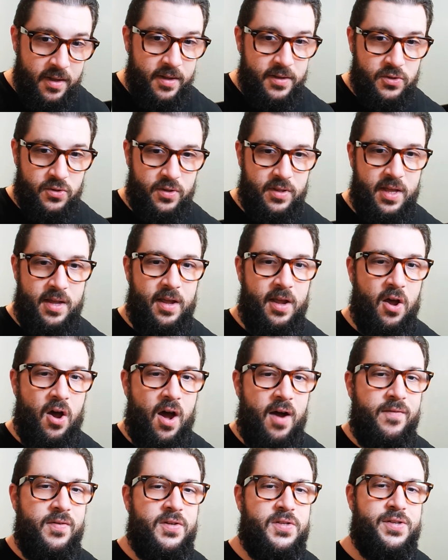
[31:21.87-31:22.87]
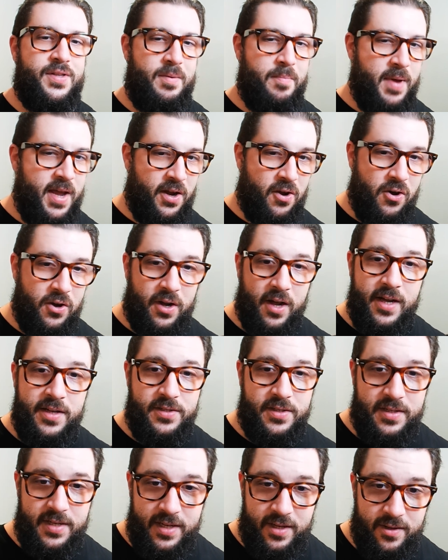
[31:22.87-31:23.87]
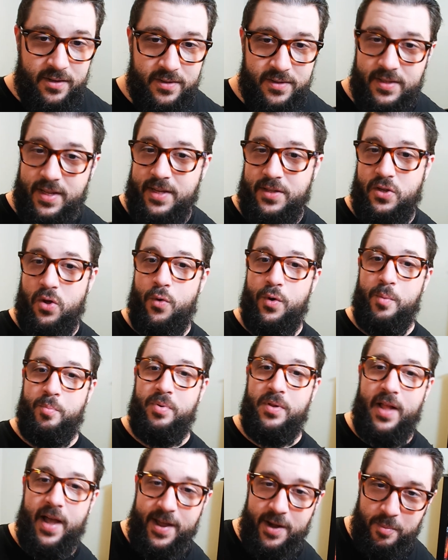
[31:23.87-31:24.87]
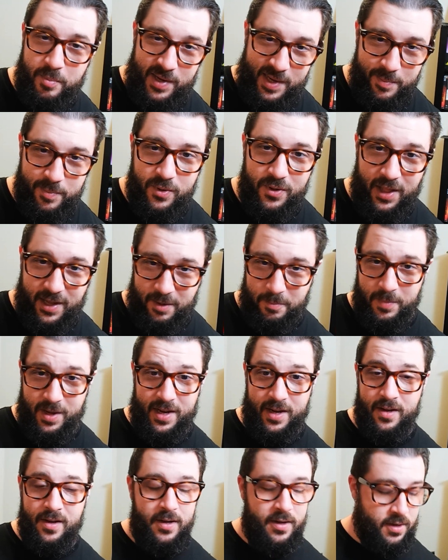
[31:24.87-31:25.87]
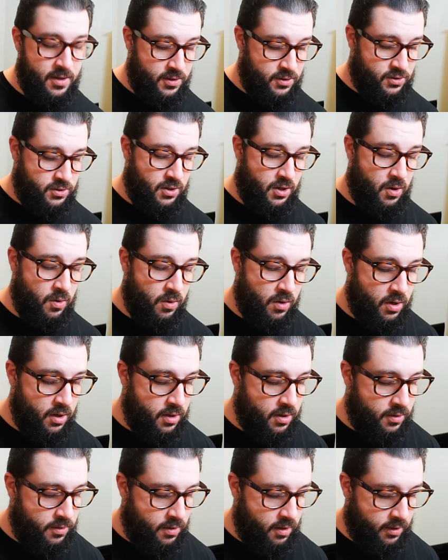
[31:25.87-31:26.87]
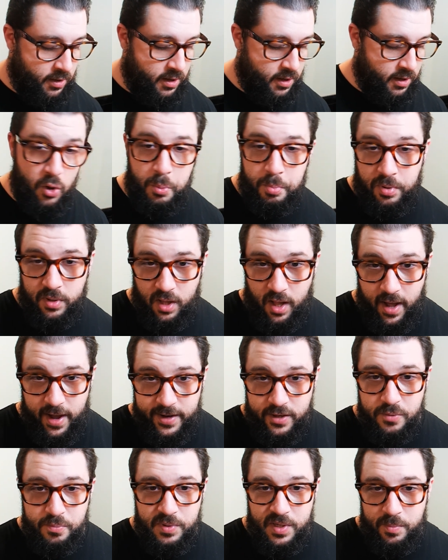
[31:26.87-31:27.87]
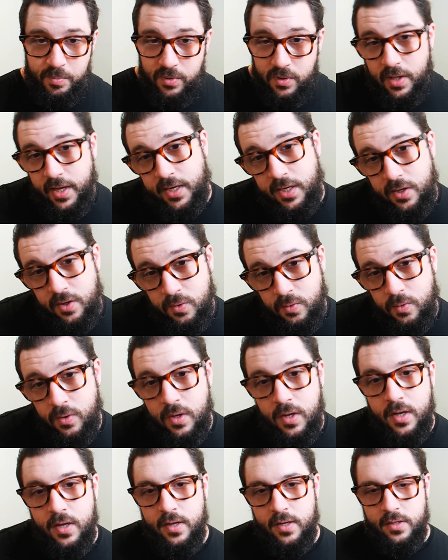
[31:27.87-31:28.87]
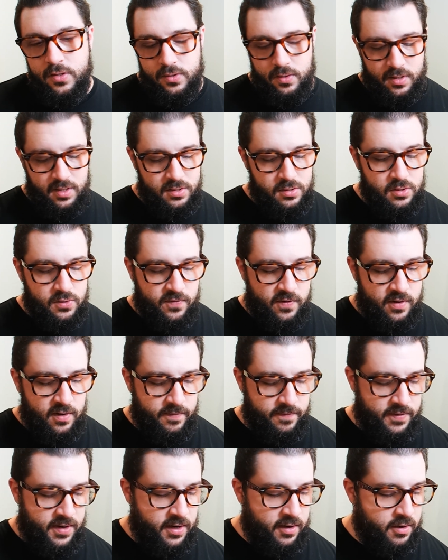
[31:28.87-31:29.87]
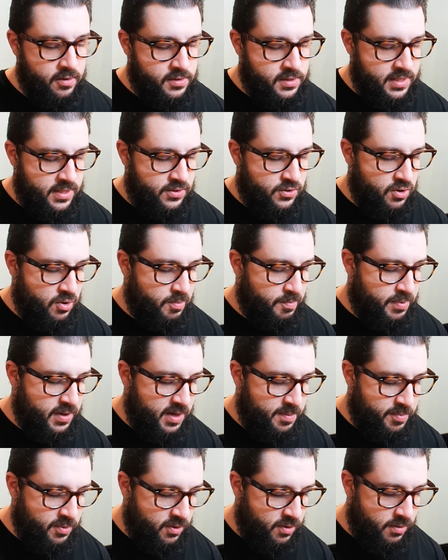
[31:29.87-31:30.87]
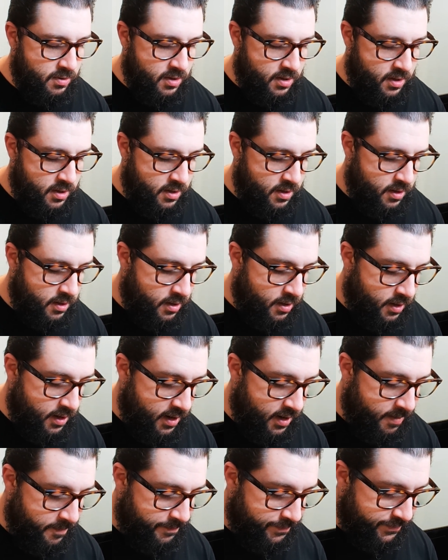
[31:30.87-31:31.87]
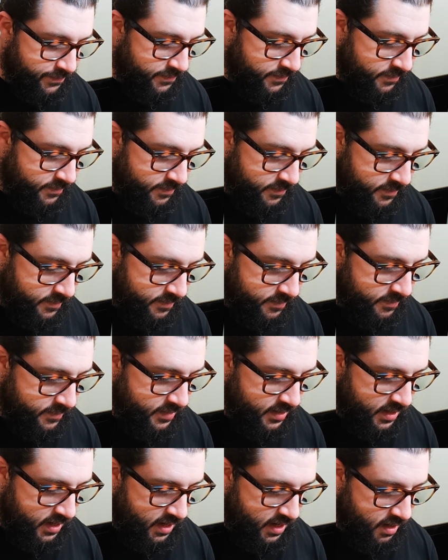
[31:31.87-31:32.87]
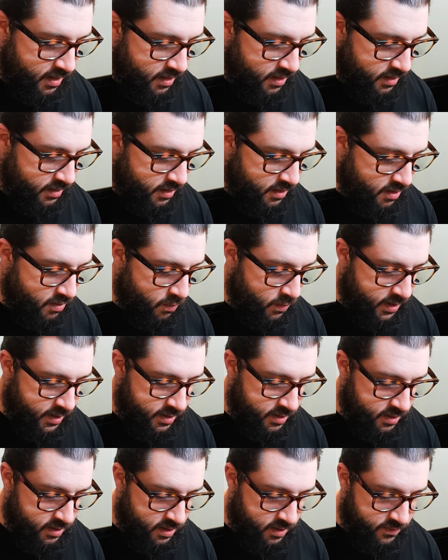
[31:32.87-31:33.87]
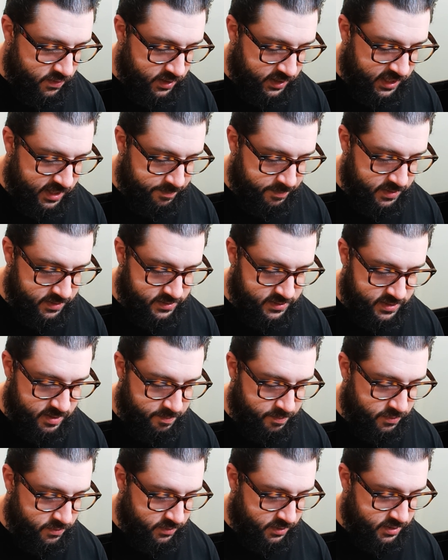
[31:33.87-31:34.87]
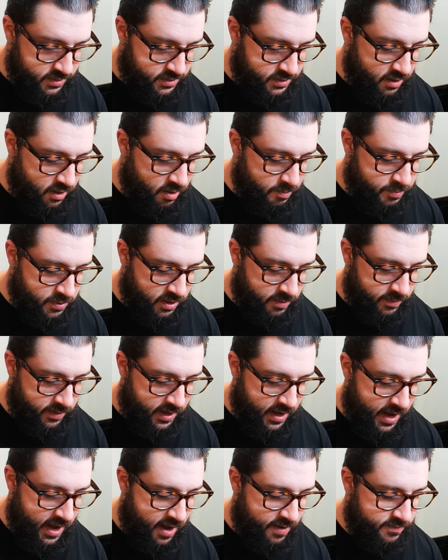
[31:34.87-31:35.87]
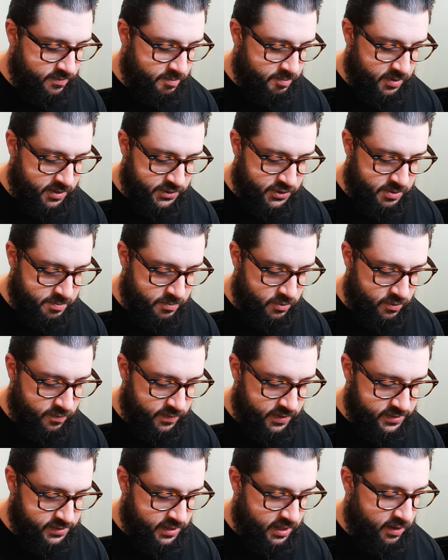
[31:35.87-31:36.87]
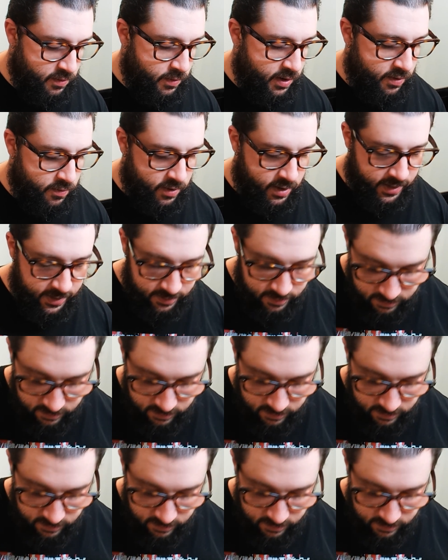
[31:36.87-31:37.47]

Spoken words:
So they obviously make all kinds of deals that don't apply to people like me. So they're going to apply to people like you. So this is for the Vinegar Syndrome people. You know what? I'm going to keep this simple because y'all probably have a bunch of movies anyway, right?